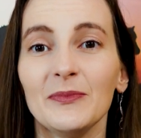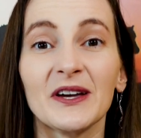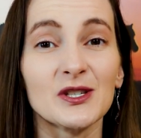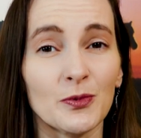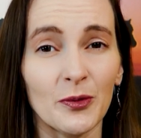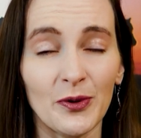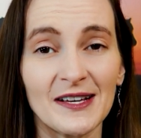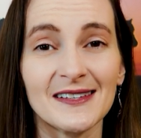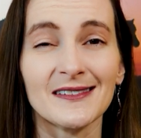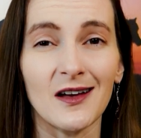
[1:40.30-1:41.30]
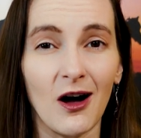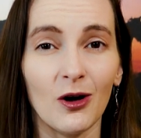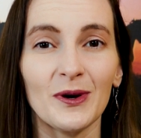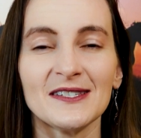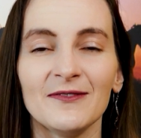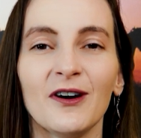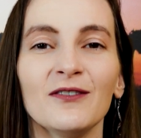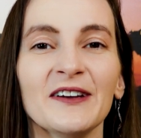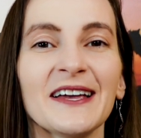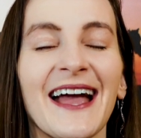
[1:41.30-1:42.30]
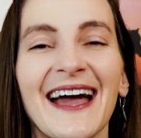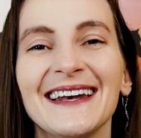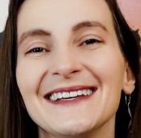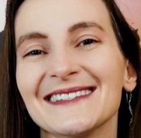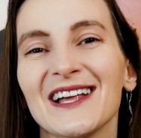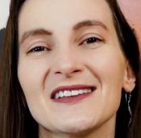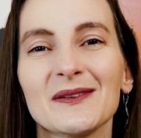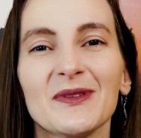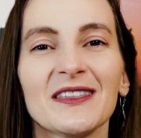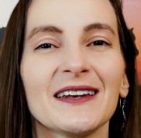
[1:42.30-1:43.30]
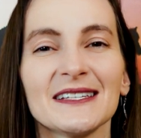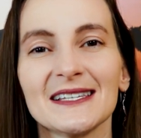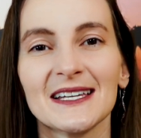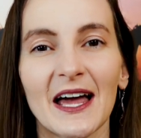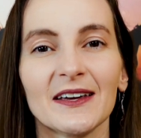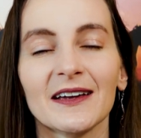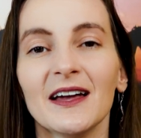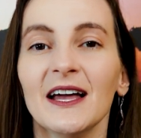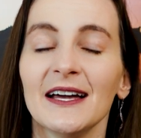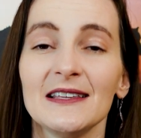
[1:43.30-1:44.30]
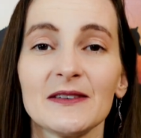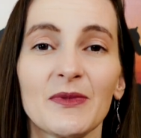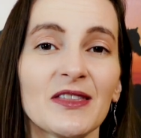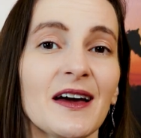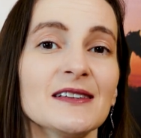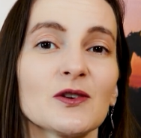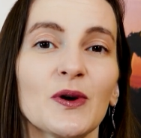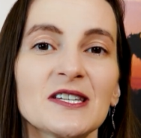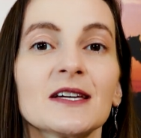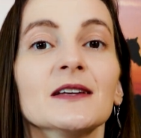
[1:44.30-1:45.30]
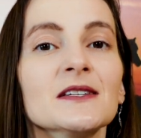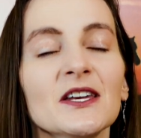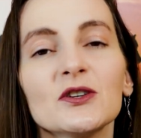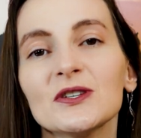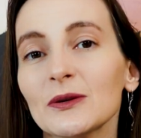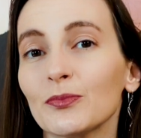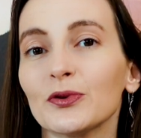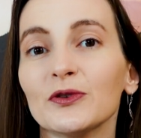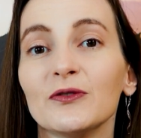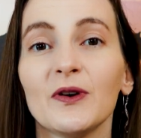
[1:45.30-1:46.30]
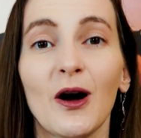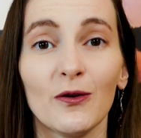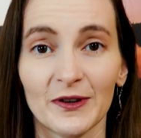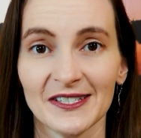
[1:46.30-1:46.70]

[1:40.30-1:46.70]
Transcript: because WordPress is always evolving and is not something that is static. It's something that is going to continue to improve over